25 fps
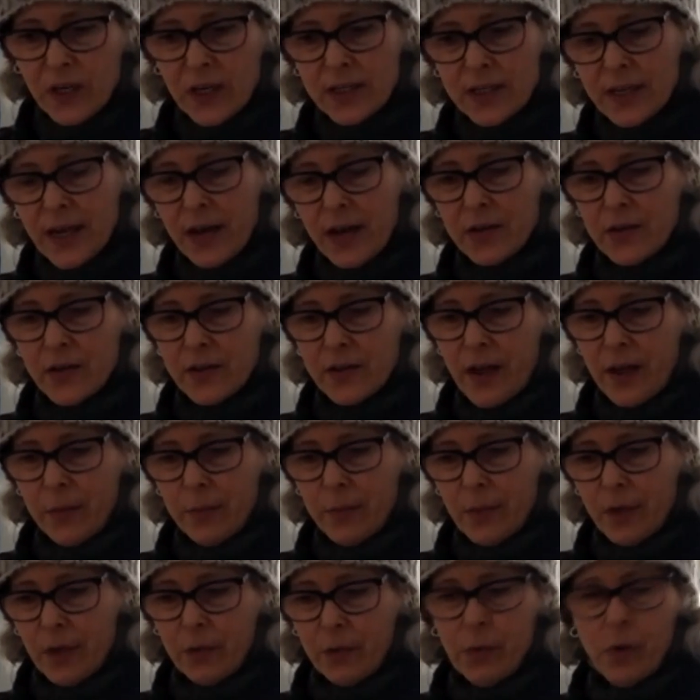it down to that
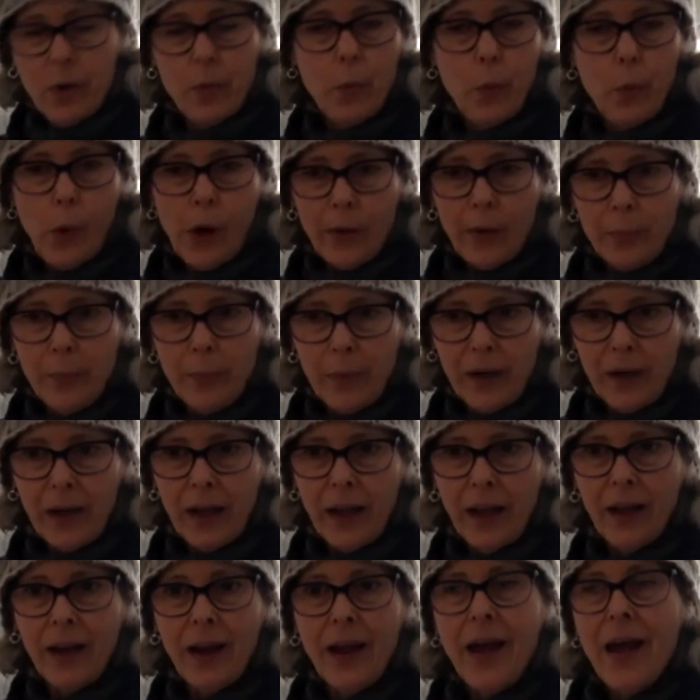minimum 1
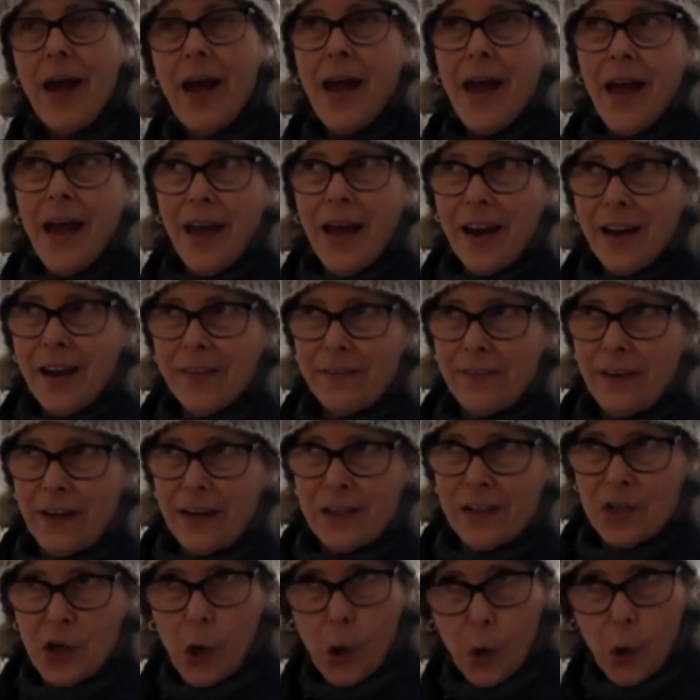minute. And if I
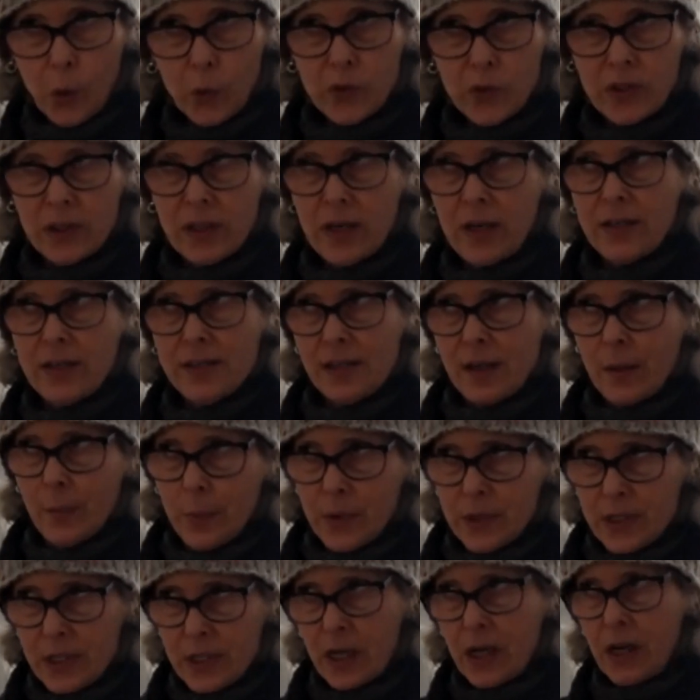don't, and I skip
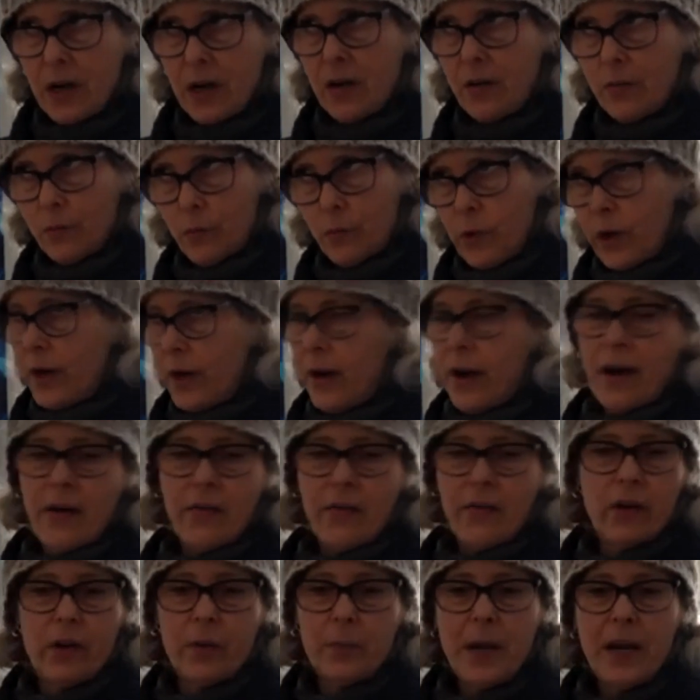a day or
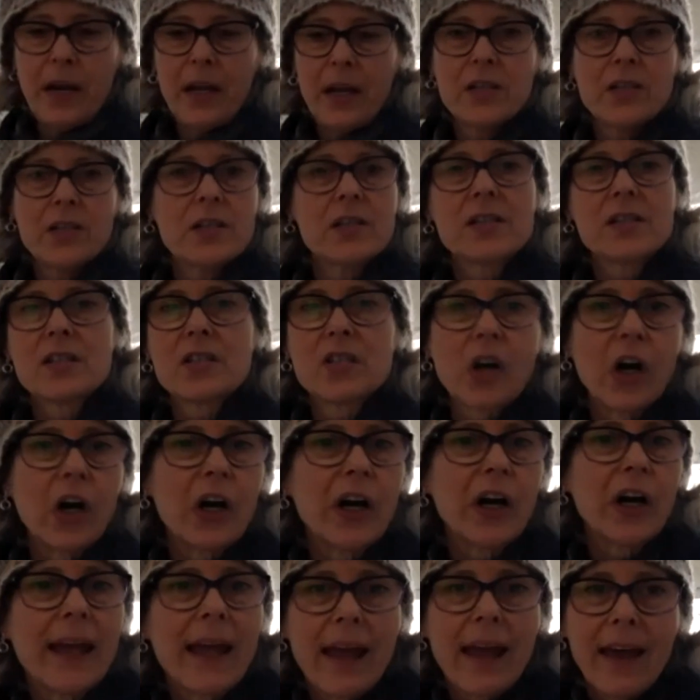whatever many, just
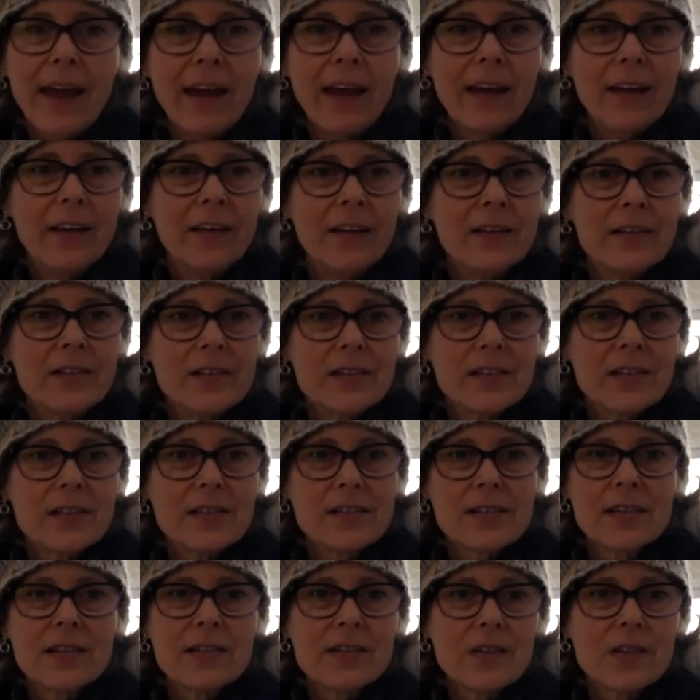start again.
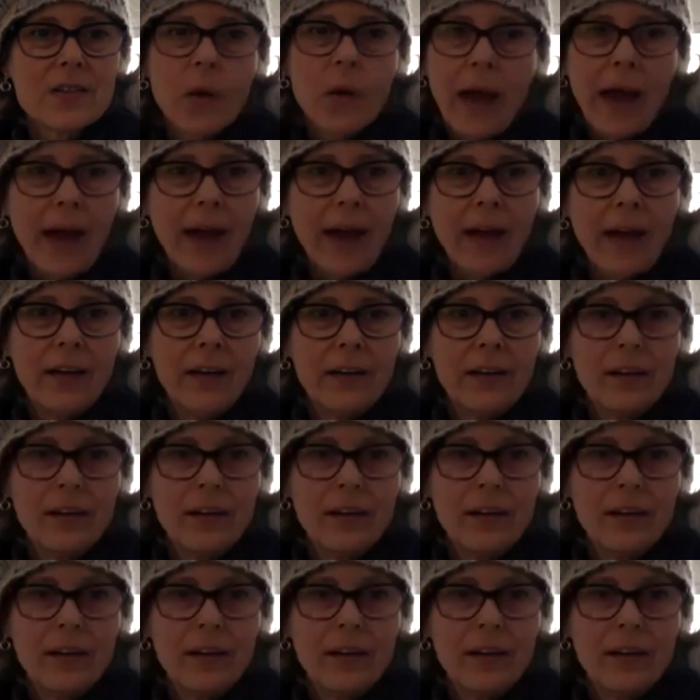Just, it's okay.